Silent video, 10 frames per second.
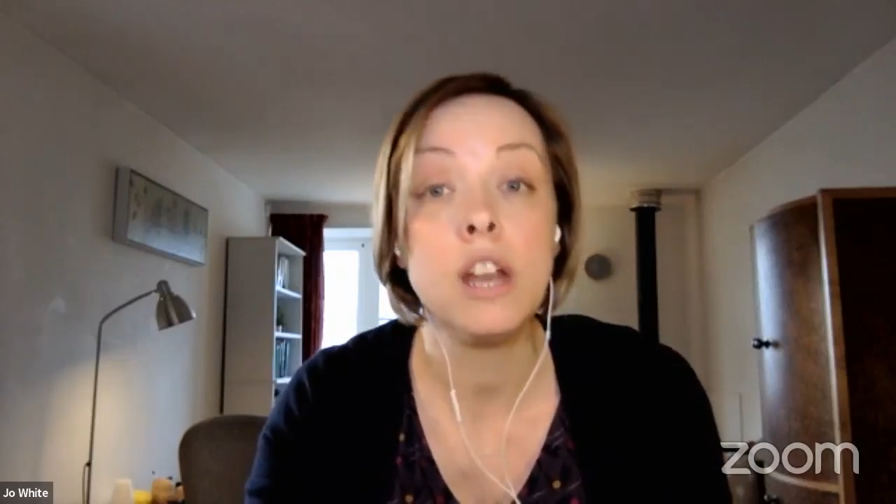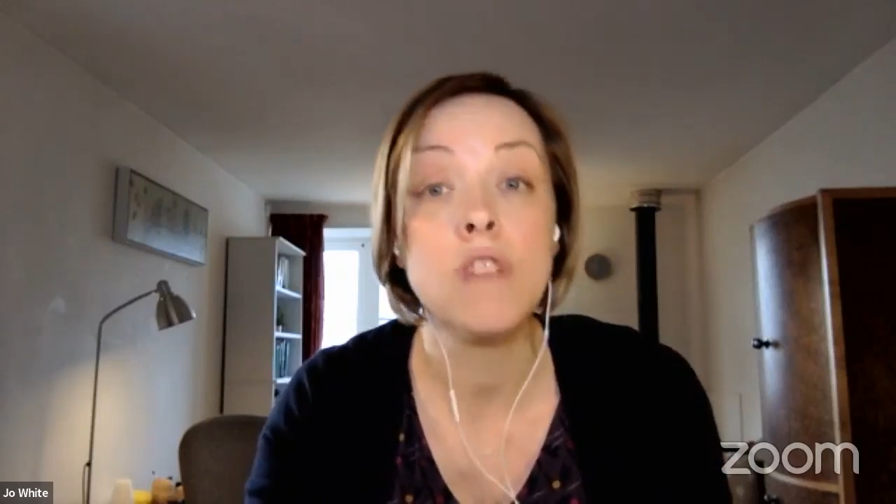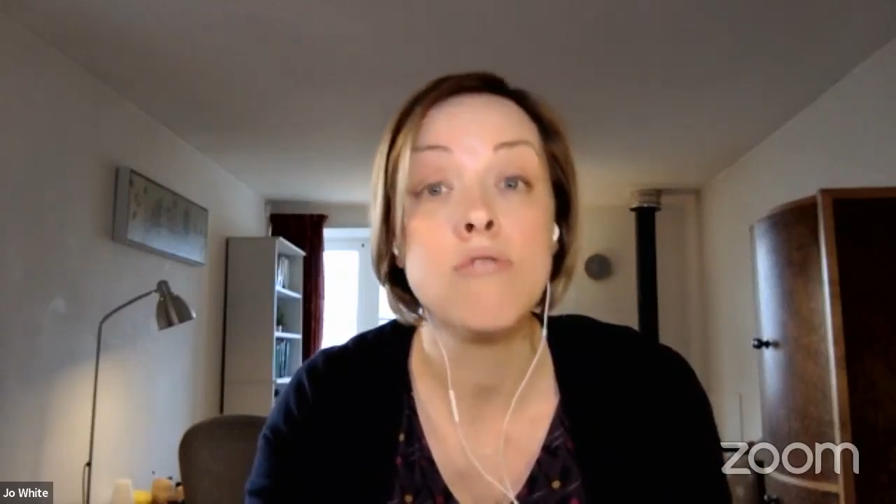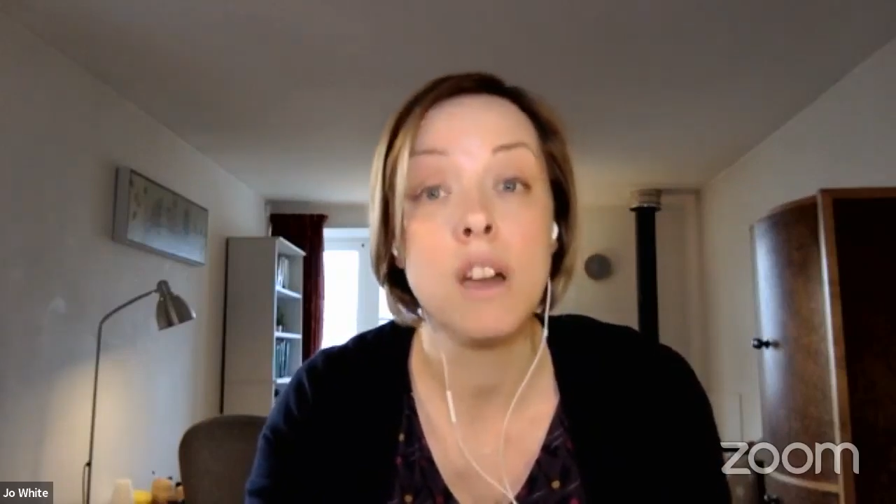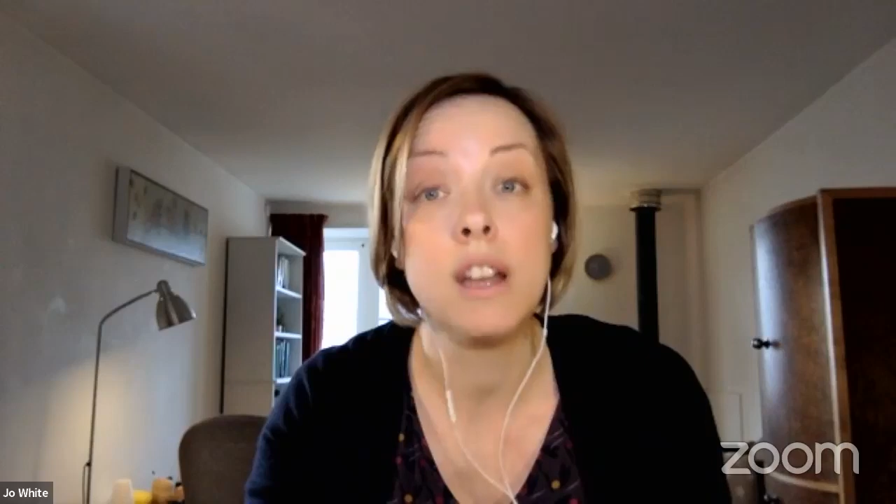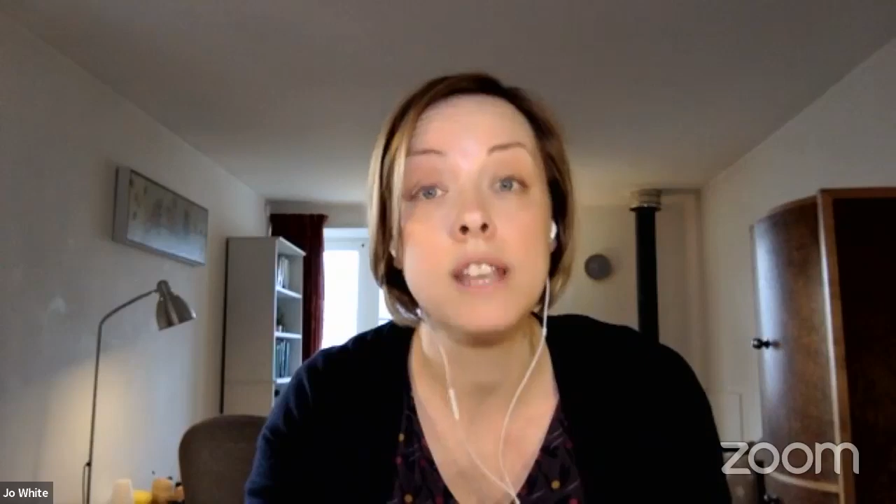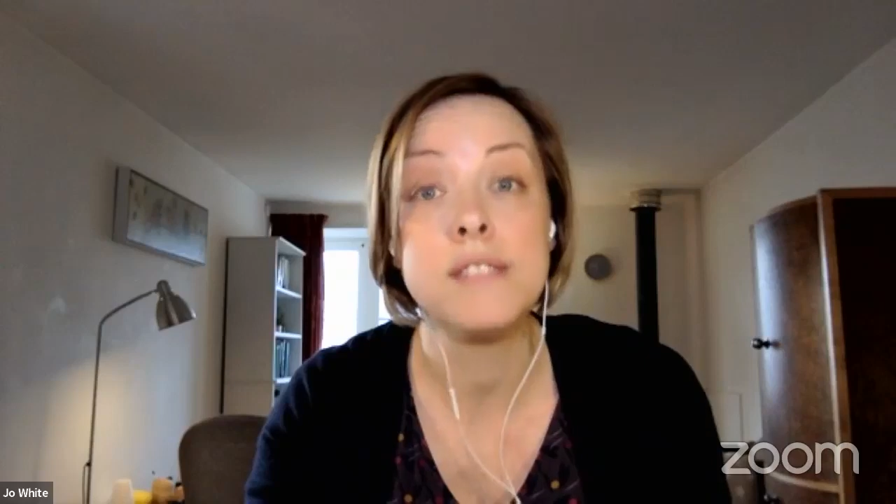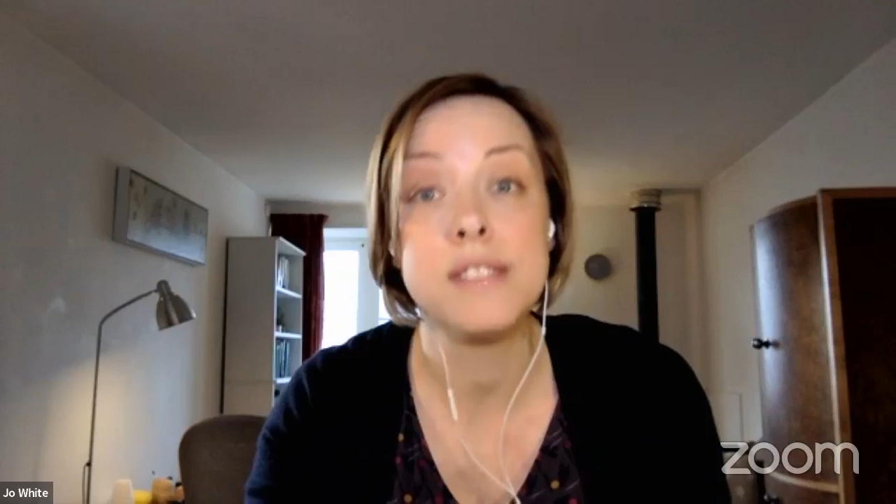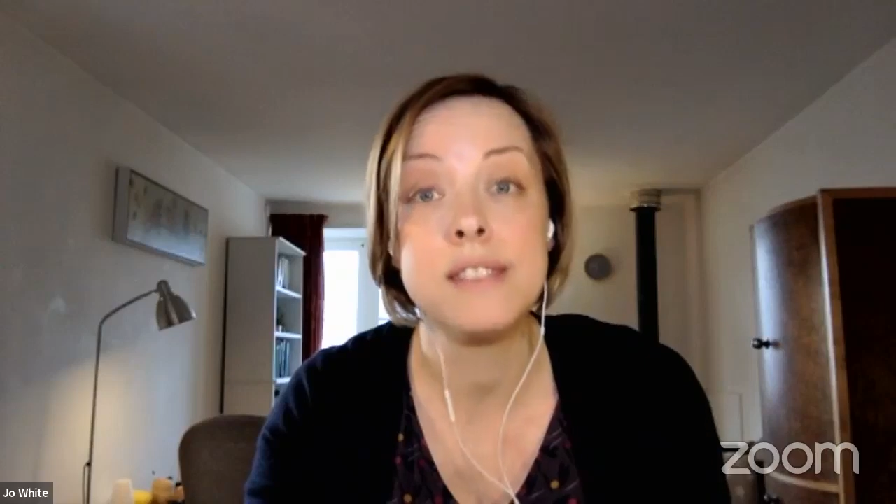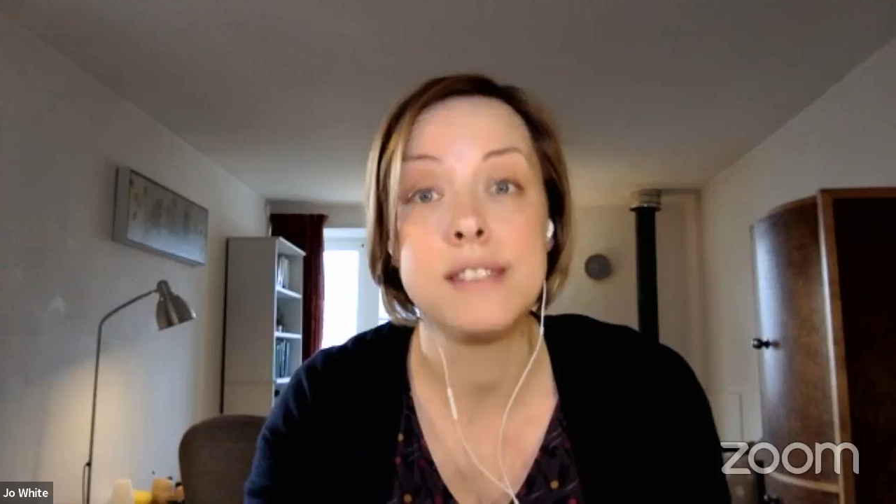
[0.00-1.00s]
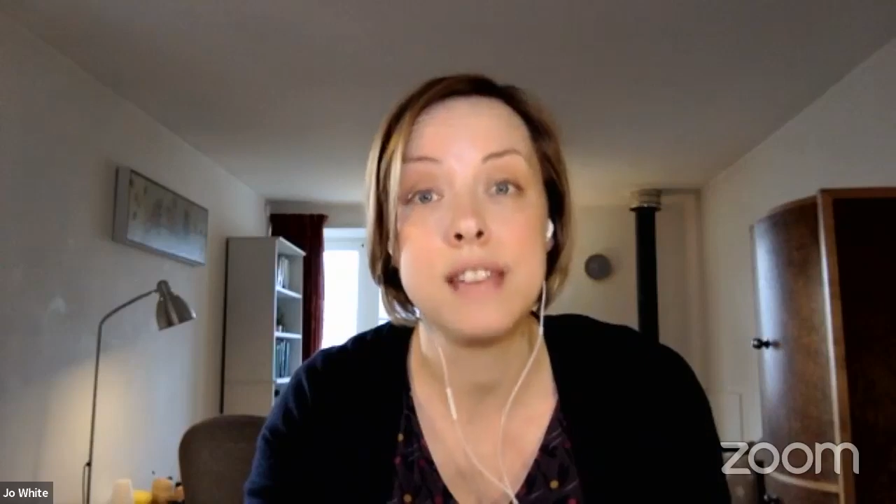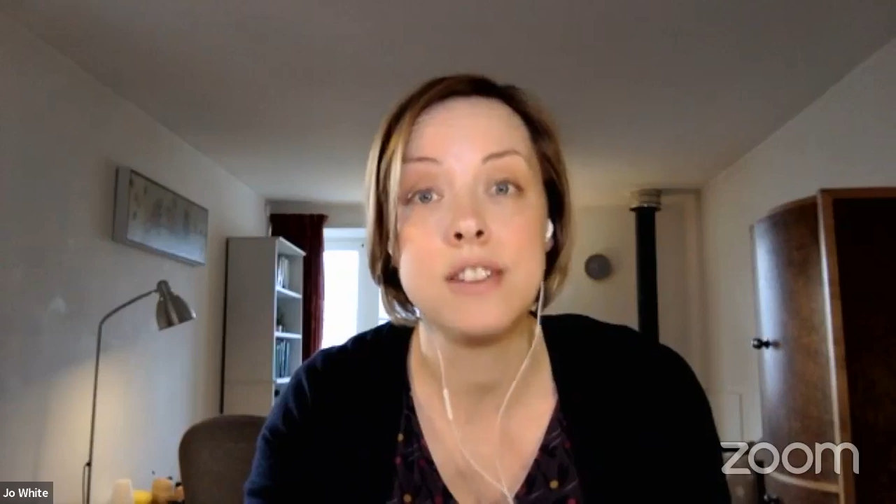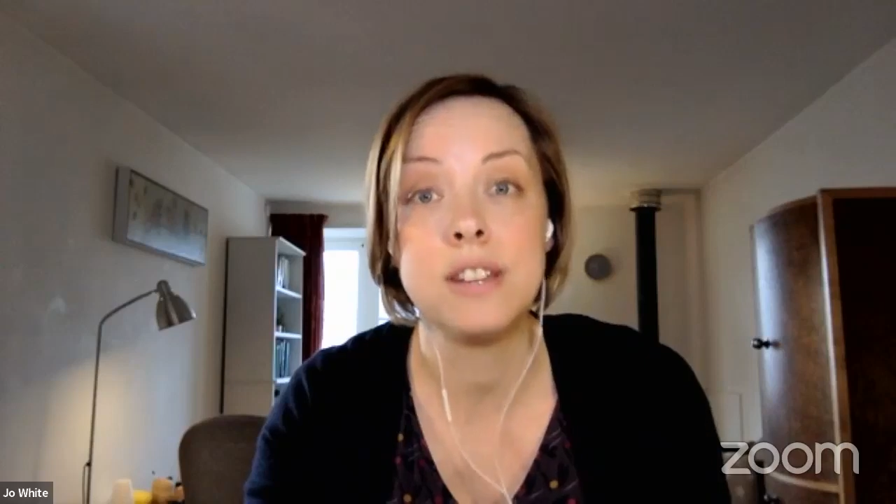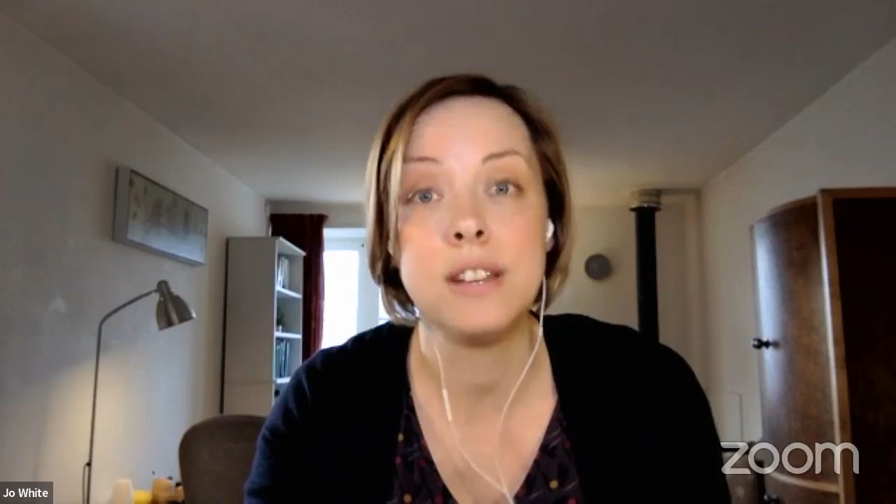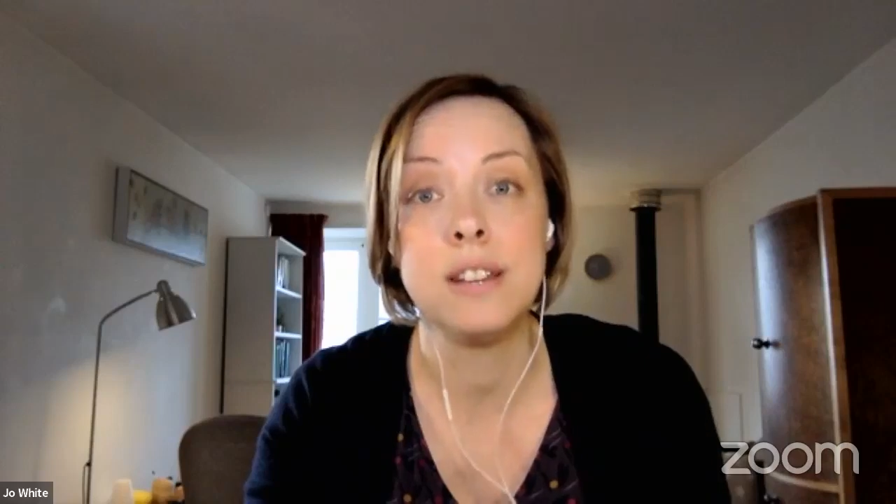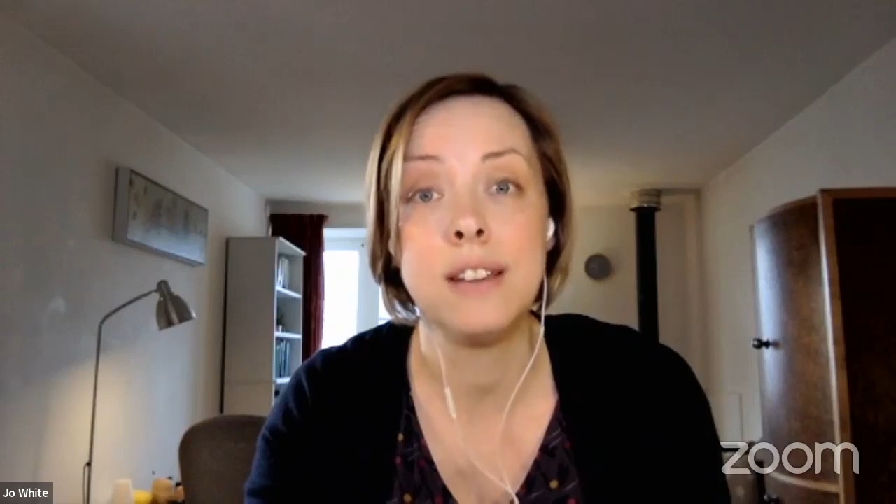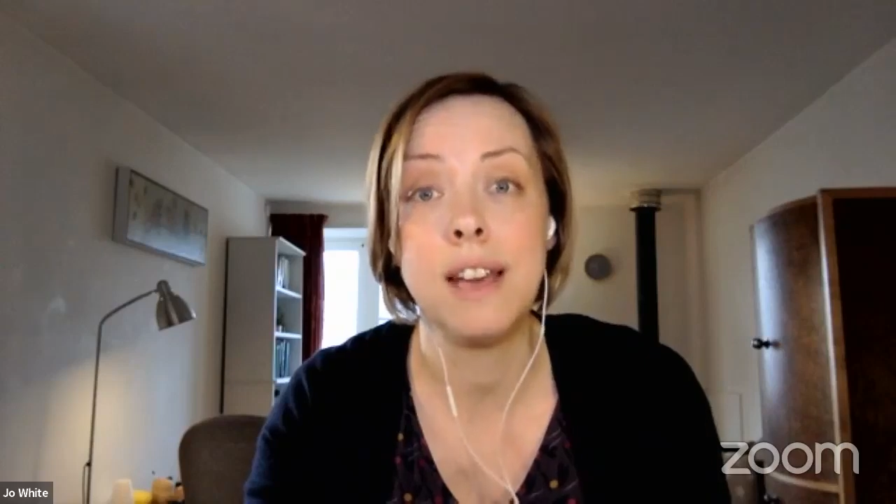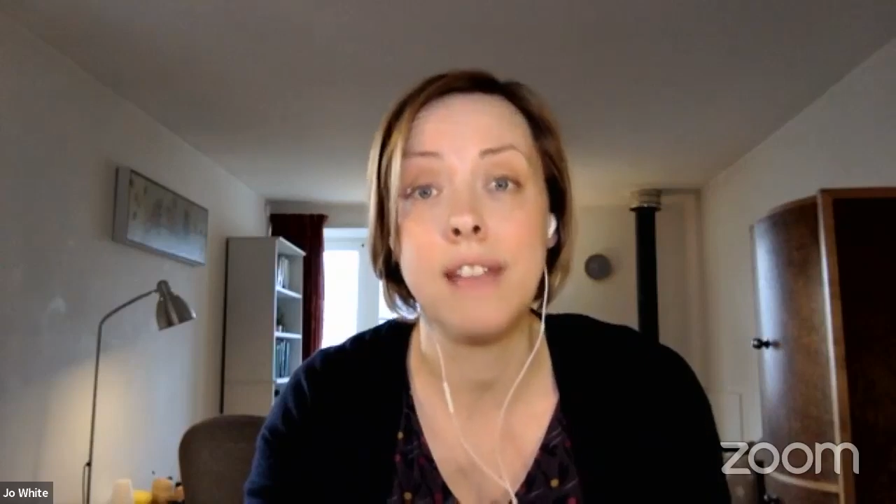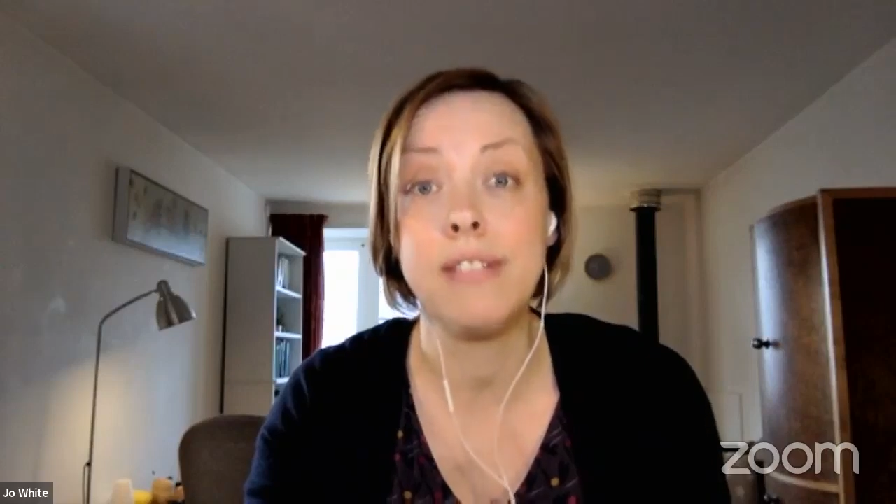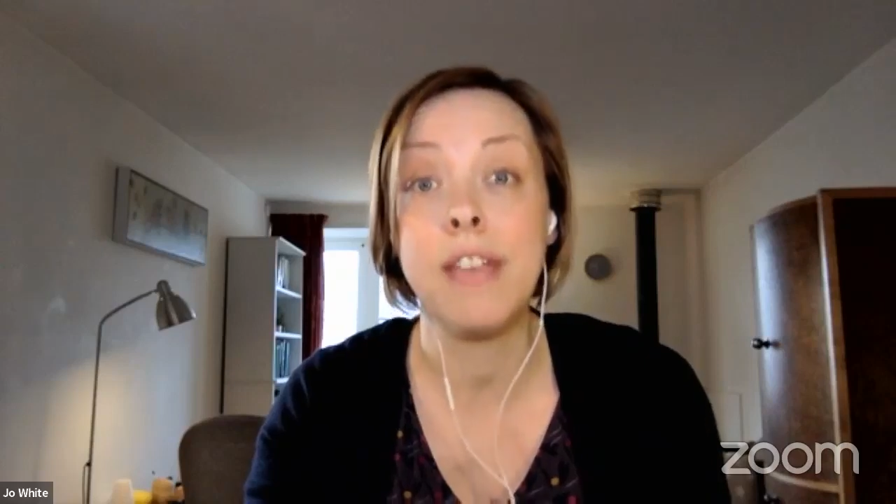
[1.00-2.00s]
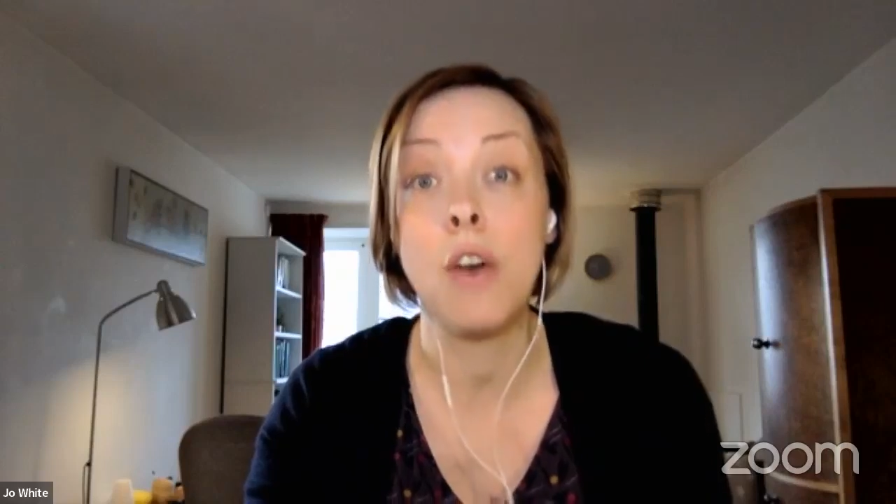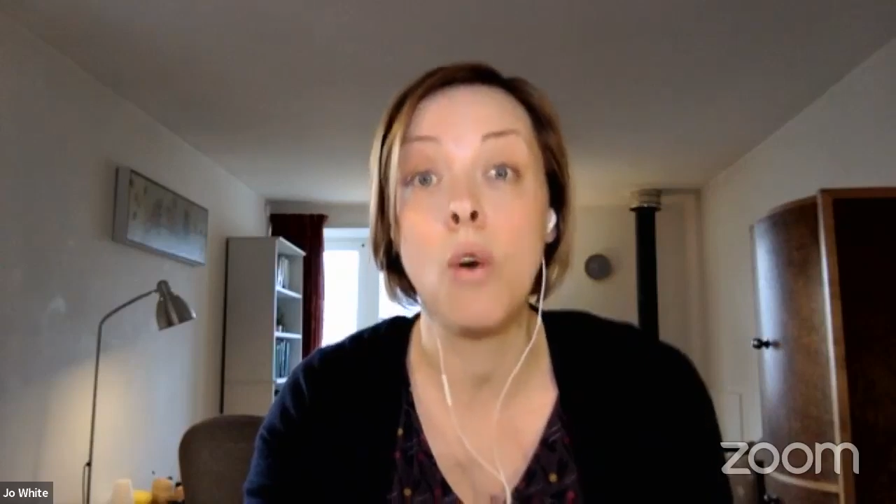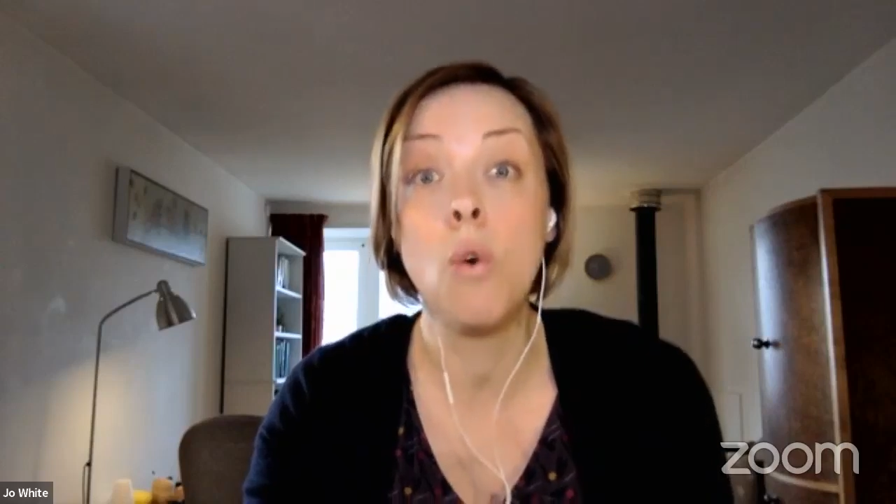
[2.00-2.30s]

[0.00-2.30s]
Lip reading: arrives in the session and they're